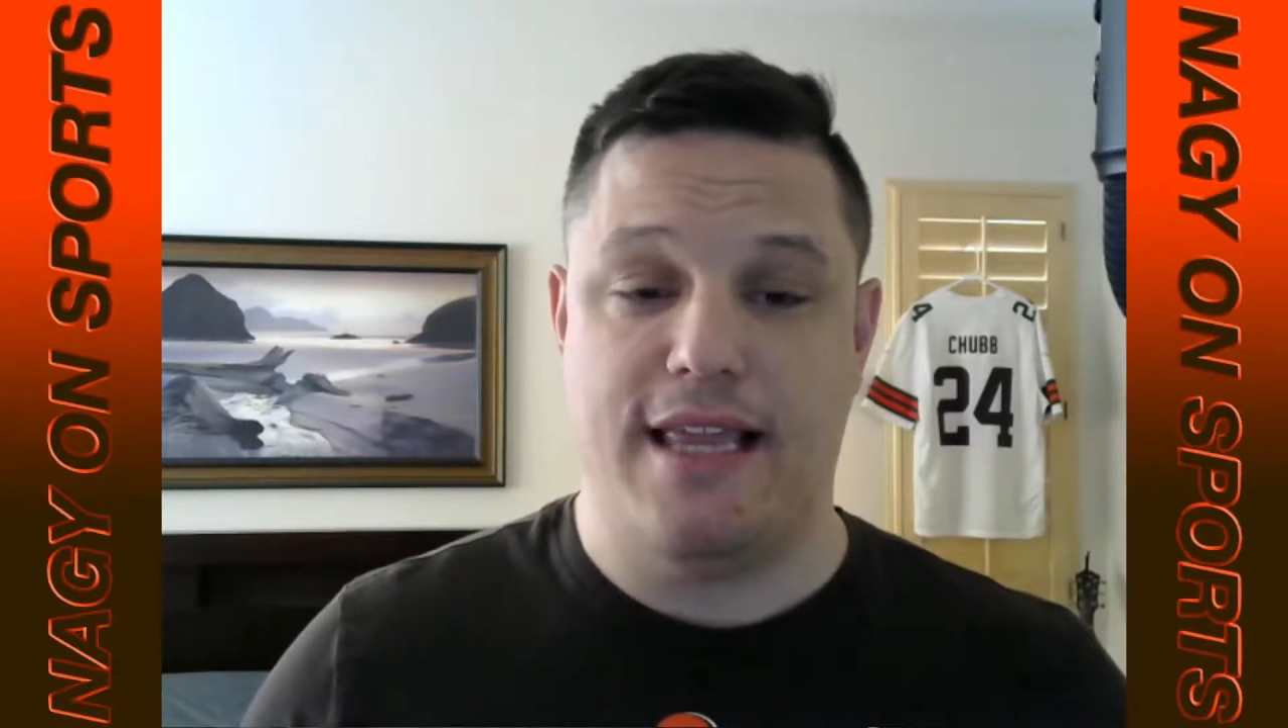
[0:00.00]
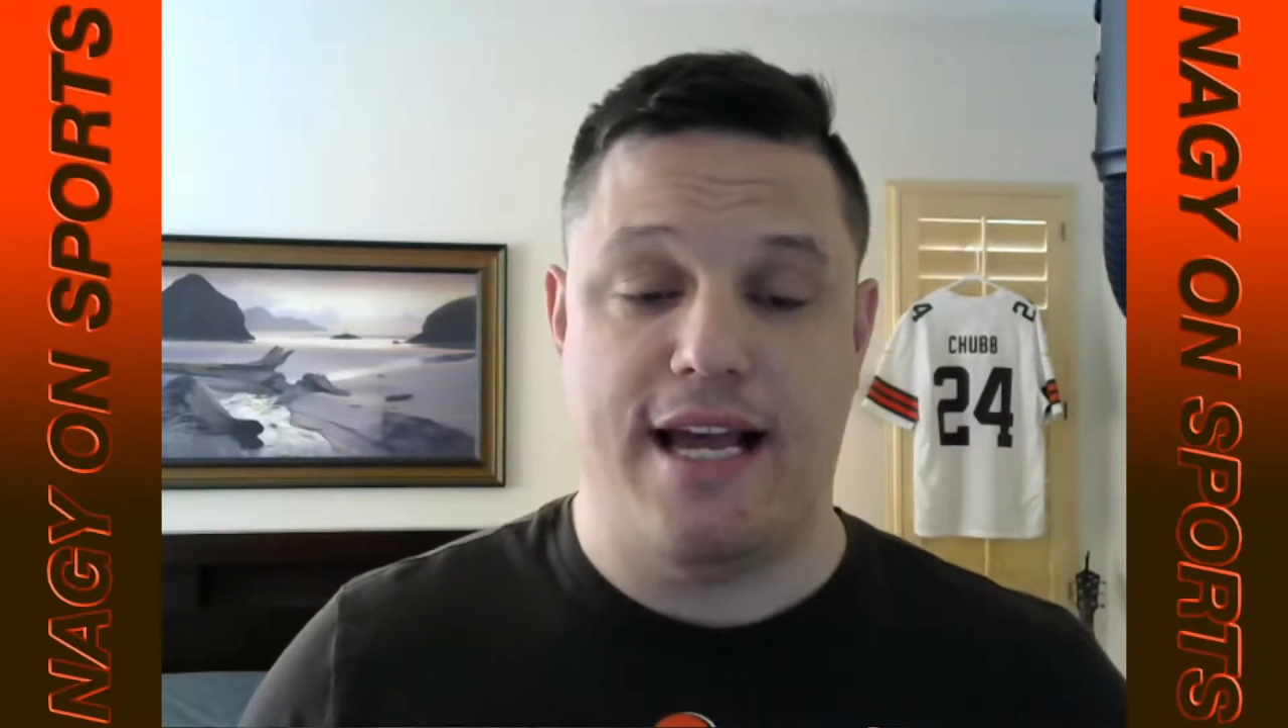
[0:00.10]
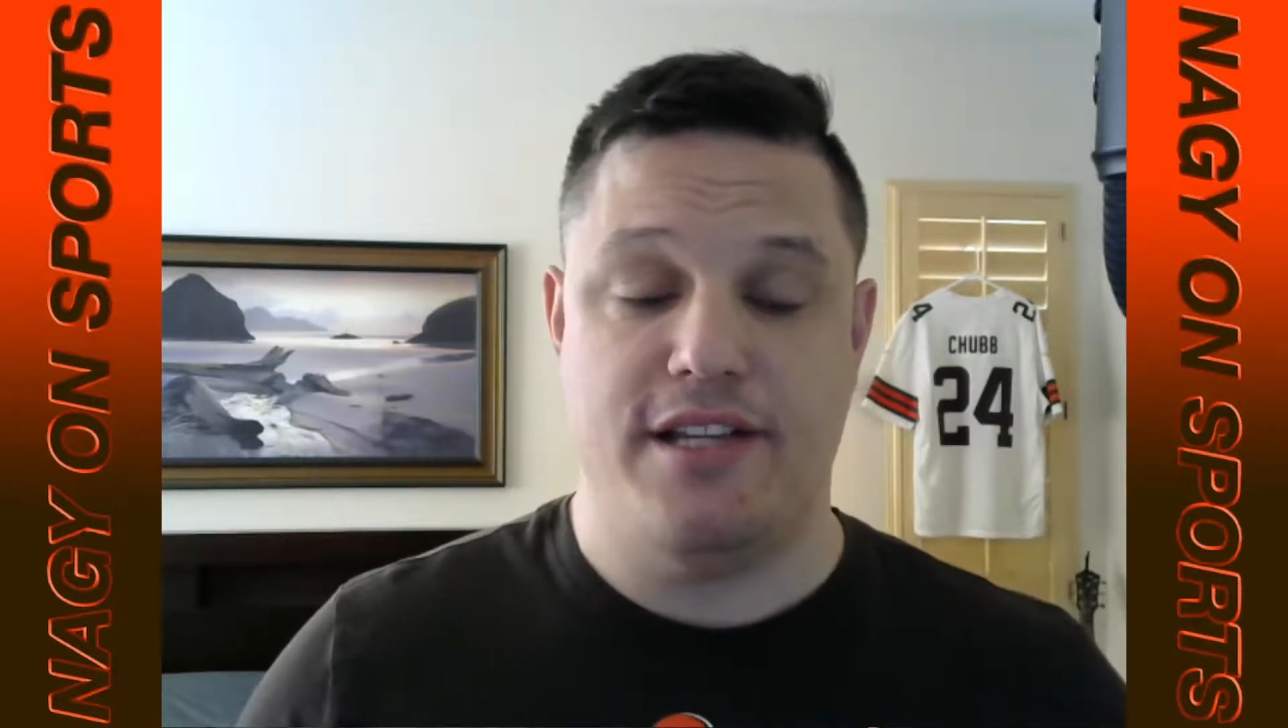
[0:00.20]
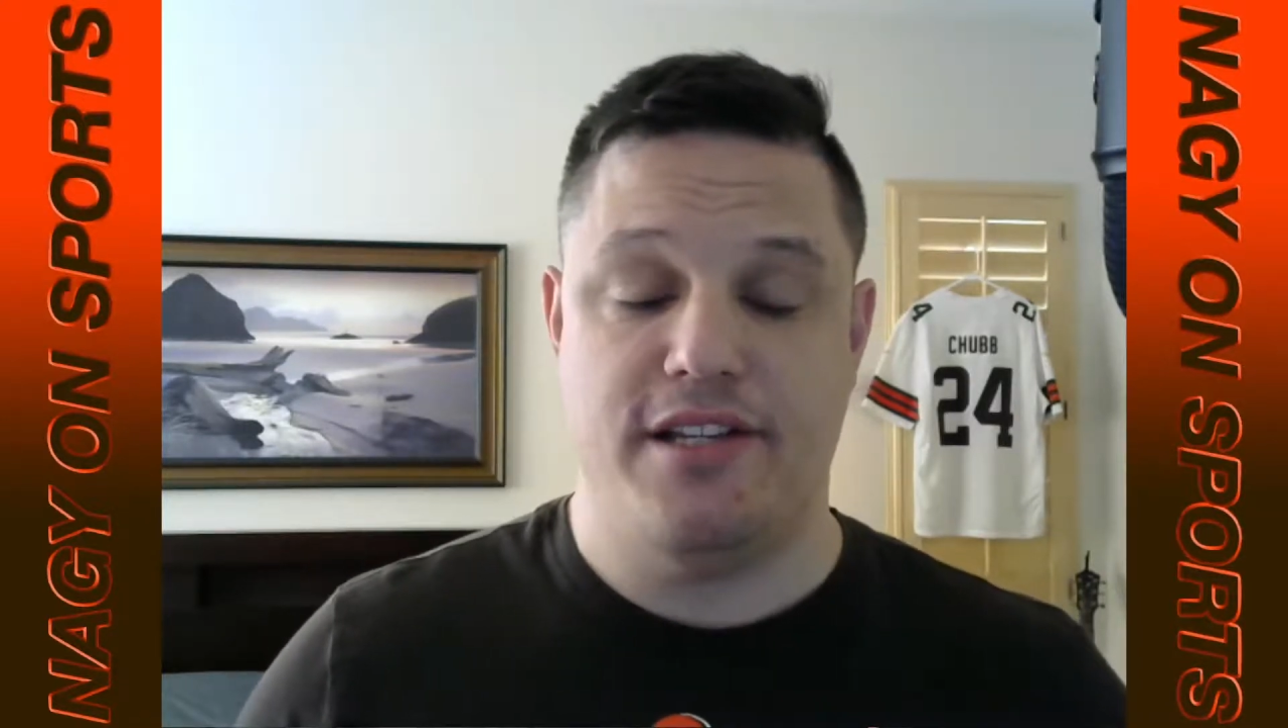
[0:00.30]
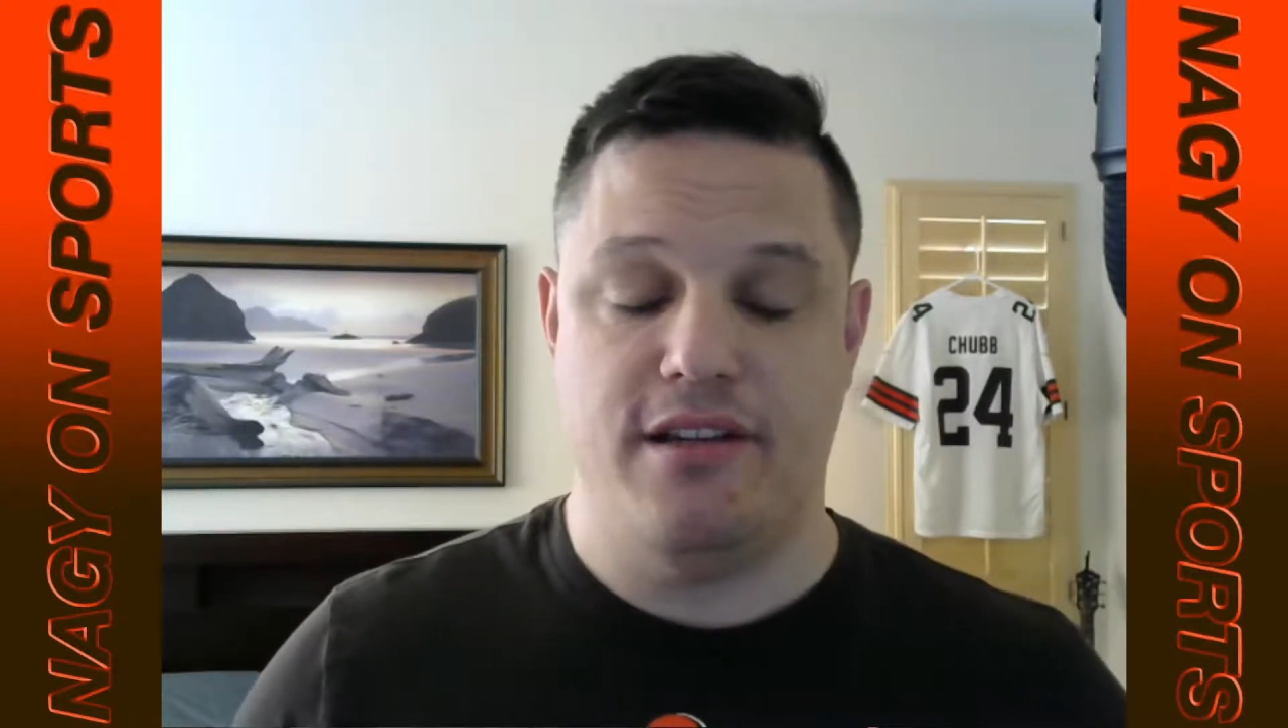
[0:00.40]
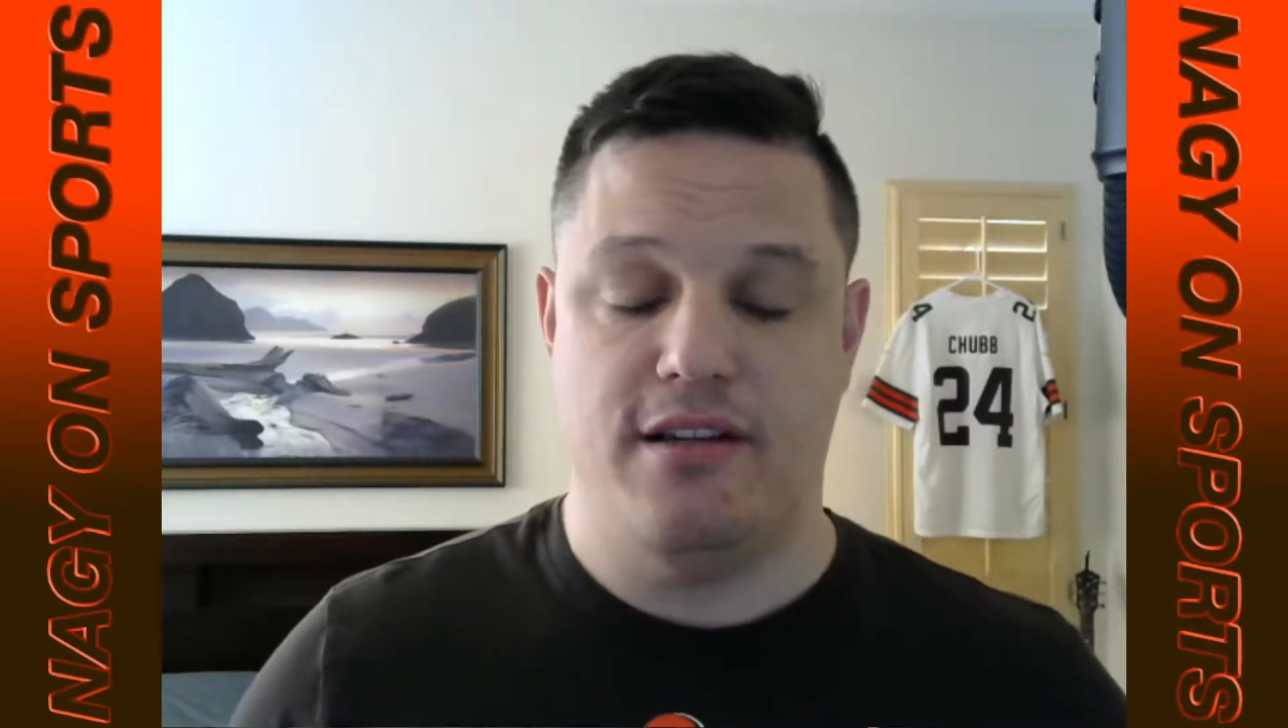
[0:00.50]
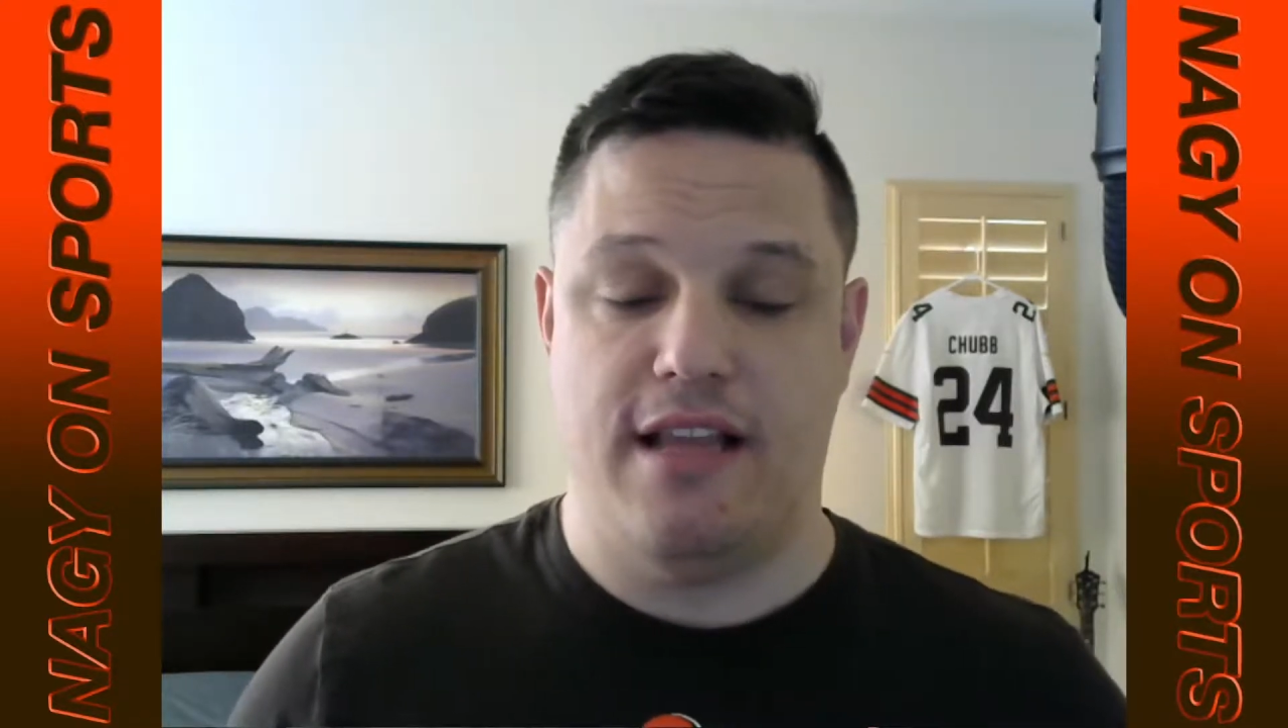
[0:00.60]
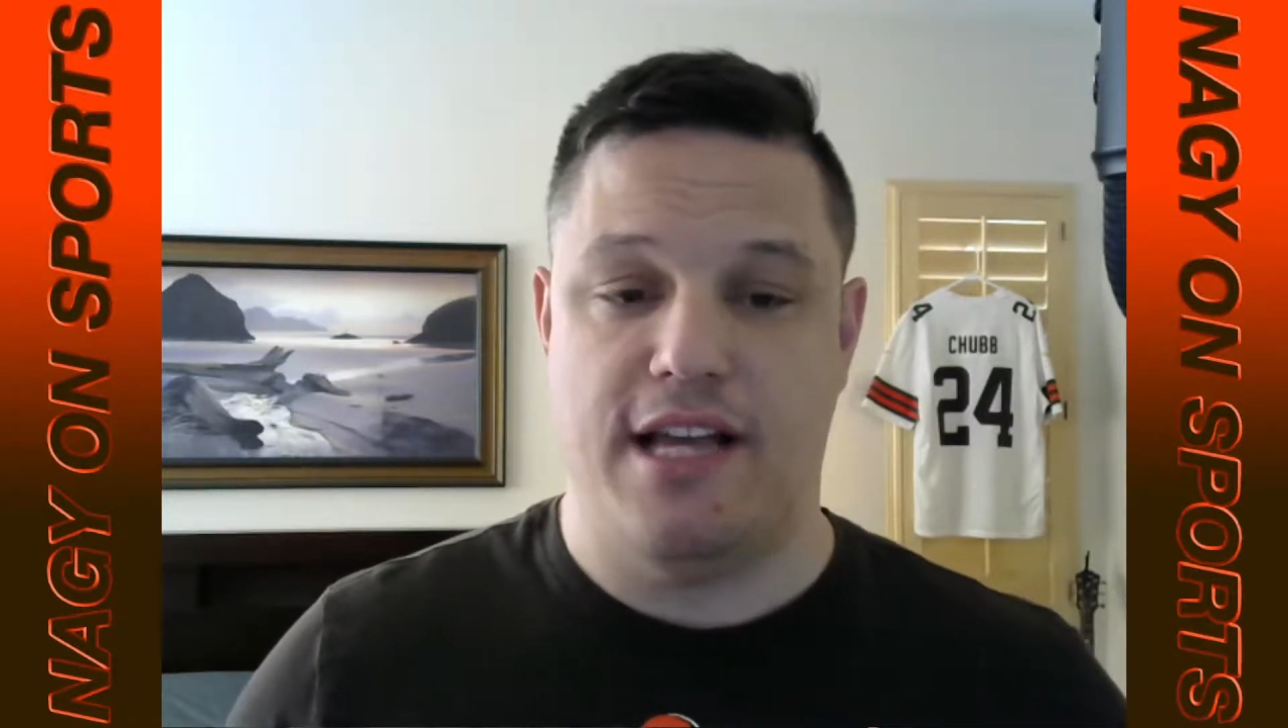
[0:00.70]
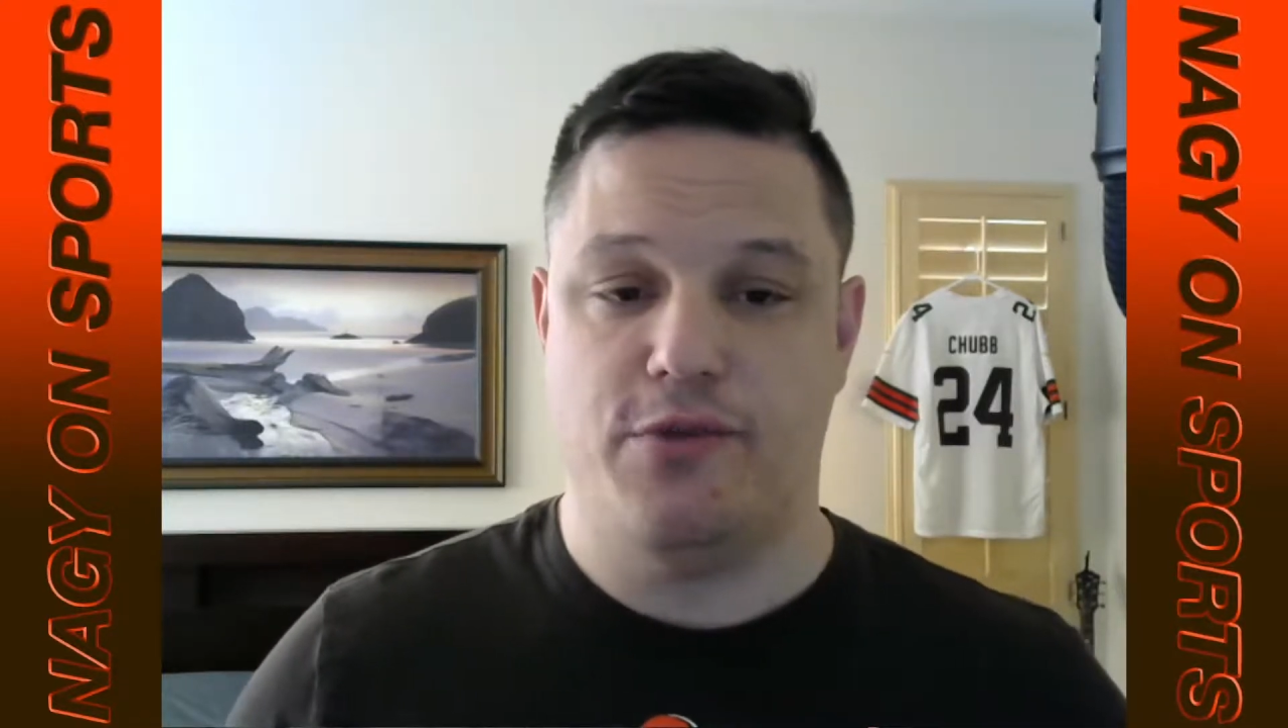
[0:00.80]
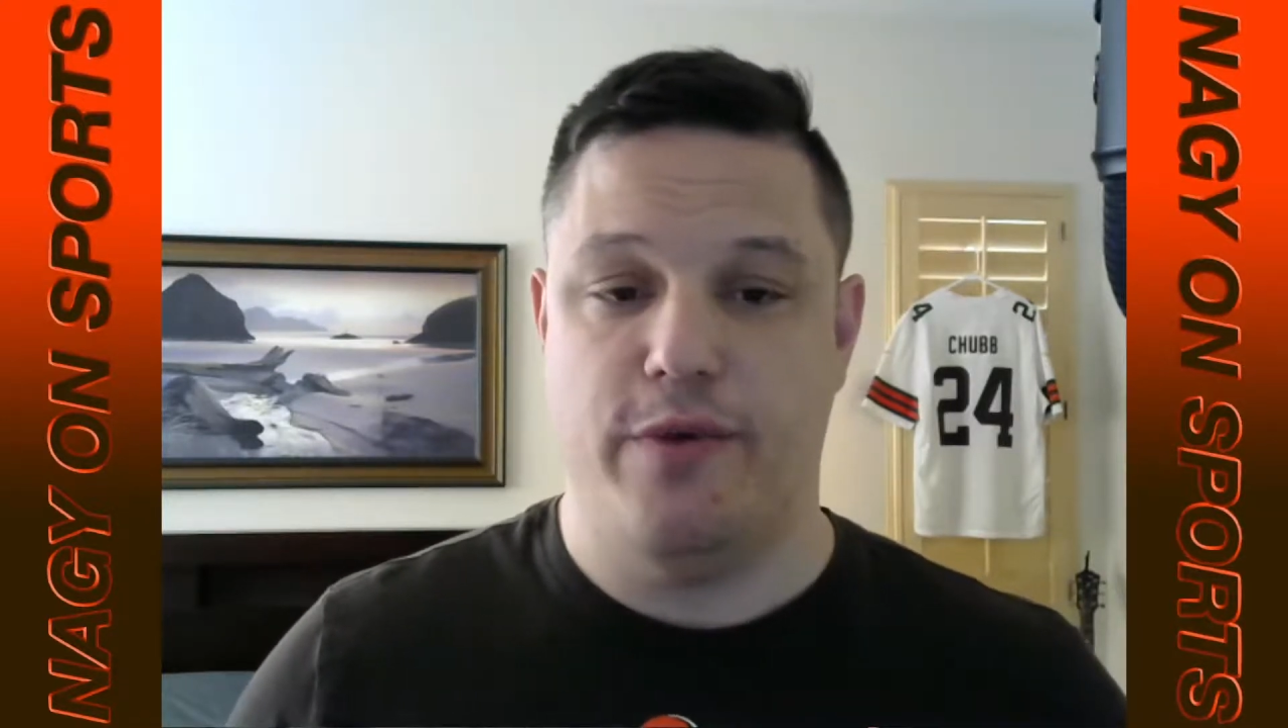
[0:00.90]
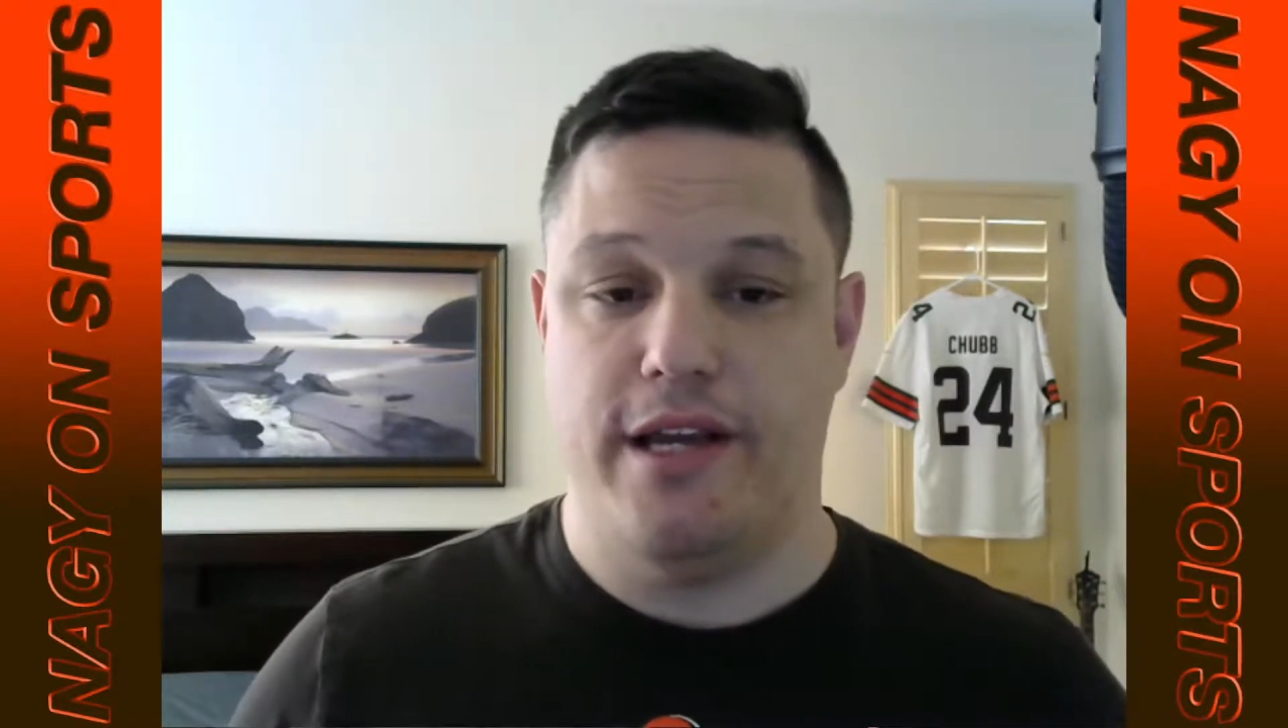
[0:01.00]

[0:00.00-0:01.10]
last